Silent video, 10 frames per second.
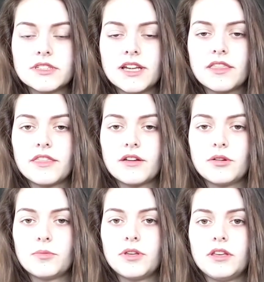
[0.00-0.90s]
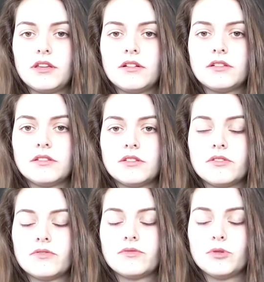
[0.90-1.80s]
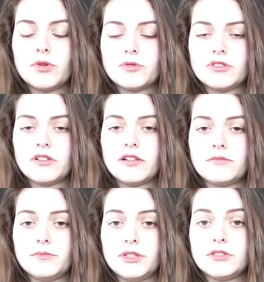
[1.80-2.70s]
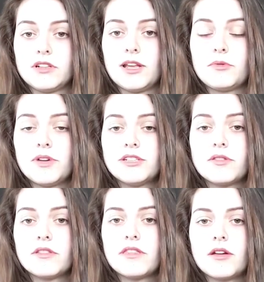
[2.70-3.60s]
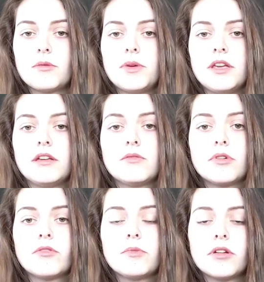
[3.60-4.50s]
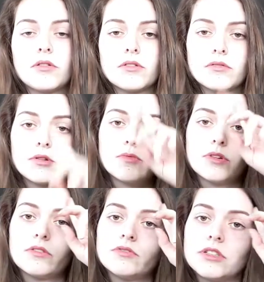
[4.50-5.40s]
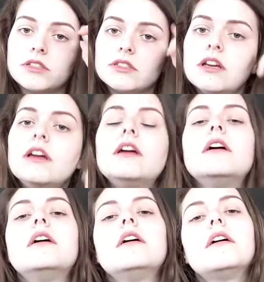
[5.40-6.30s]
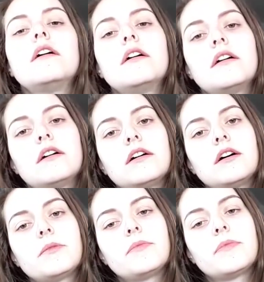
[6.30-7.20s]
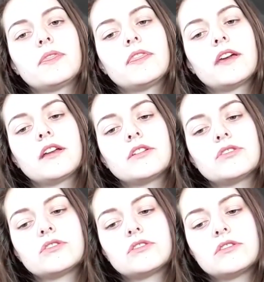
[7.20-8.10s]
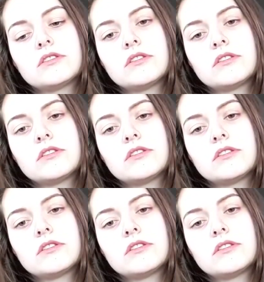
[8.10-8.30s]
get therapy, and if you want me to elaborate on therapy and what I've been going through and what I've done, then I just